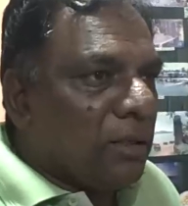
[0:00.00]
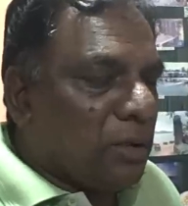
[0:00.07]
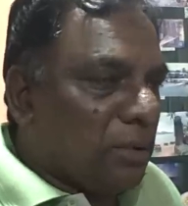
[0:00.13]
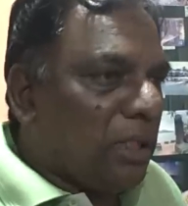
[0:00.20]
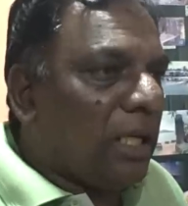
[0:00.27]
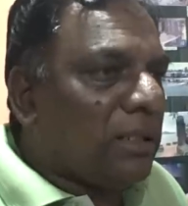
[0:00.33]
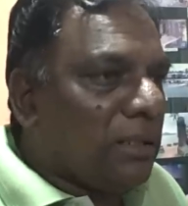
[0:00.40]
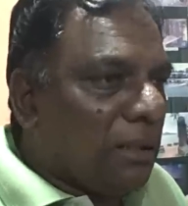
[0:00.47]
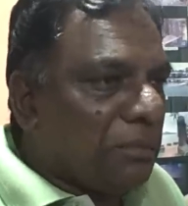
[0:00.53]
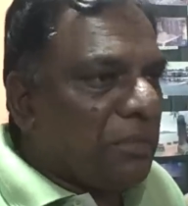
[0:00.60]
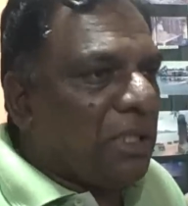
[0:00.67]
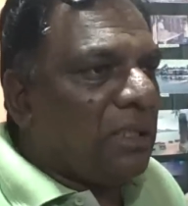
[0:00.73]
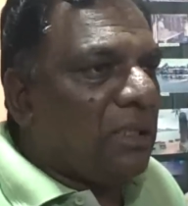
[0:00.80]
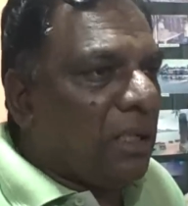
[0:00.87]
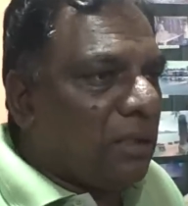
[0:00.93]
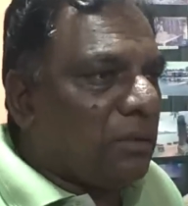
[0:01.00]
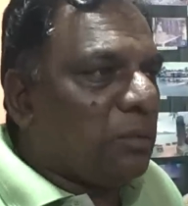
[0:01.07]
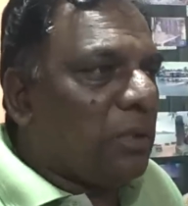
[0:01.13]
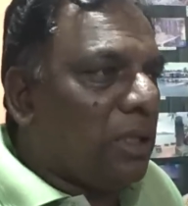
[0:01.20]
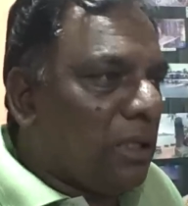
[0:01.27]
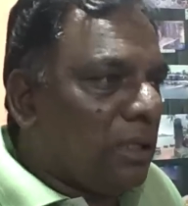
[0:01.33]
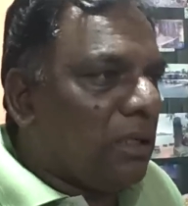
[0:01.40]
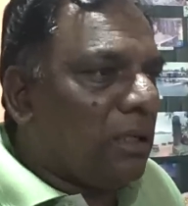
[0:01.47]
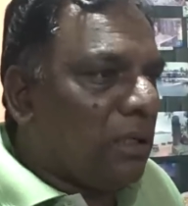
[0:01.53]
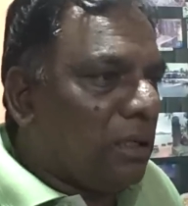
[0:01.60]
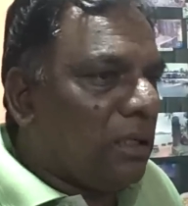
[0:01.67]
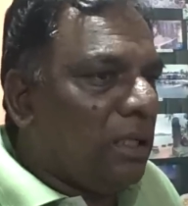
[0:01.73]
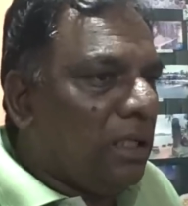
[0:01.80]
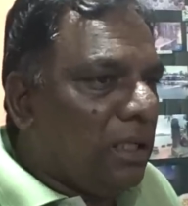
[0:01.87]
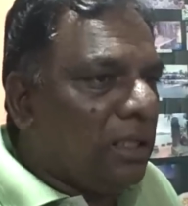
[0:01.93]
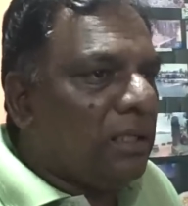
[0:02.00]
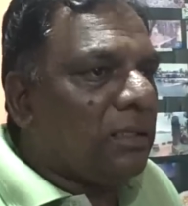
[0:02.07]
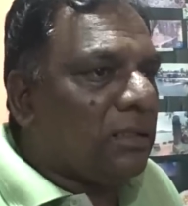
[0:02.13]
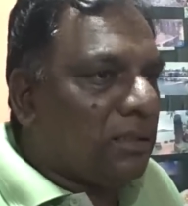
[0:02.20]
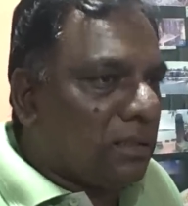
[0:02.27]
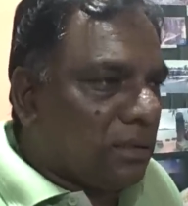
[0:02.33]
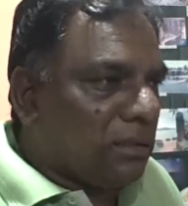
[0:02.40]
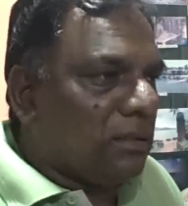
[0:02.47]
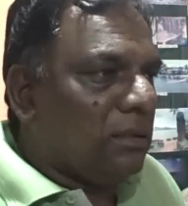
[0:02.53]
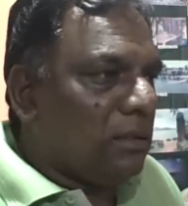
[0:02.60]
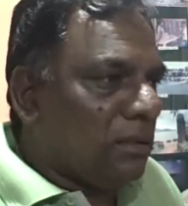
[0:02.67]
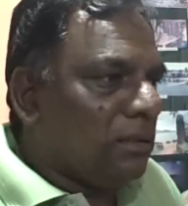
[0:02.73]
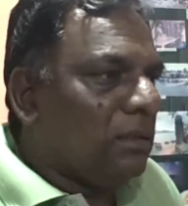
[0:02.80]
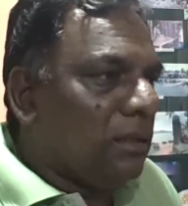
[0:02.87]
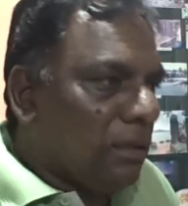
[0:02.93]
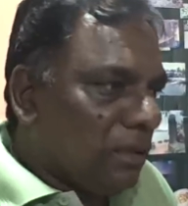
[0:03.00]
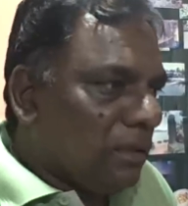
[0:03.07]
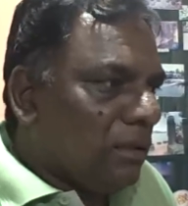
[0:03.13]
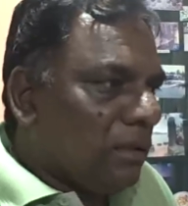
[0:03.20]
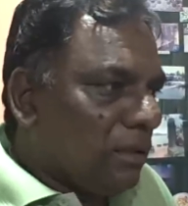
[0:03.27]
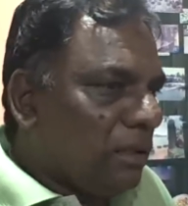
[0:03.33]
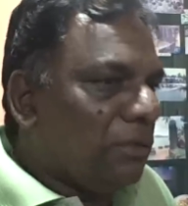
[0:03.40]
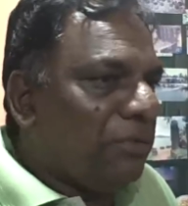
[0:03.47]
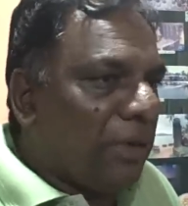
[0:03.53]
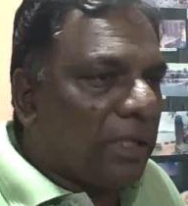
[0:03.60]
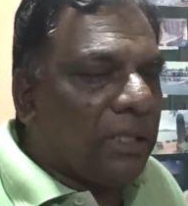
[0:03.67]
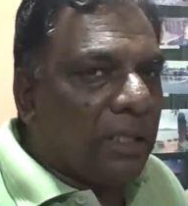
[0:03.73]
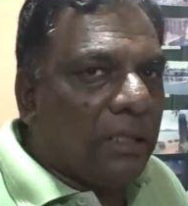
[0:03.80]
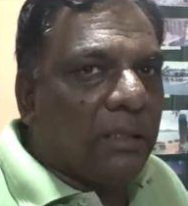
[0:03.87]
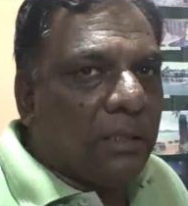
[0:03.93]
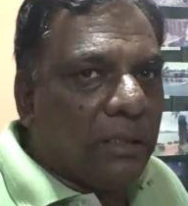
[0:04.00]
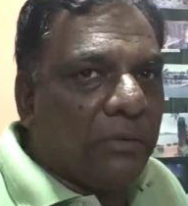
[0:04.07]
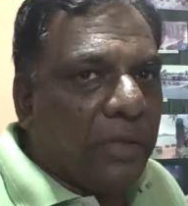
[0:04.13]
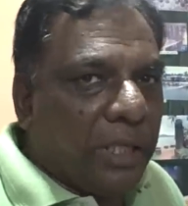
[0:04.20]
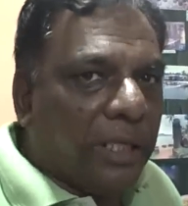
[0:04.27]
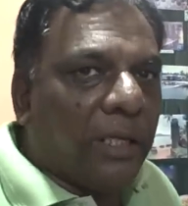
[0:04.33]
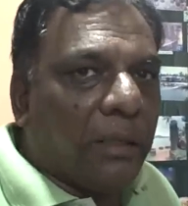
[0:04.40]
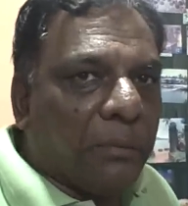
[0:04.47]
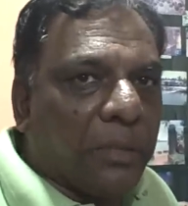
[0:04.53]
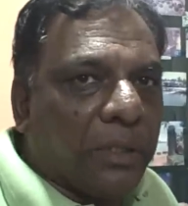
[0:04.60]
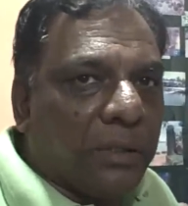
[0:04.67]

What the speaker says: So that's something that is affecting the reading habit.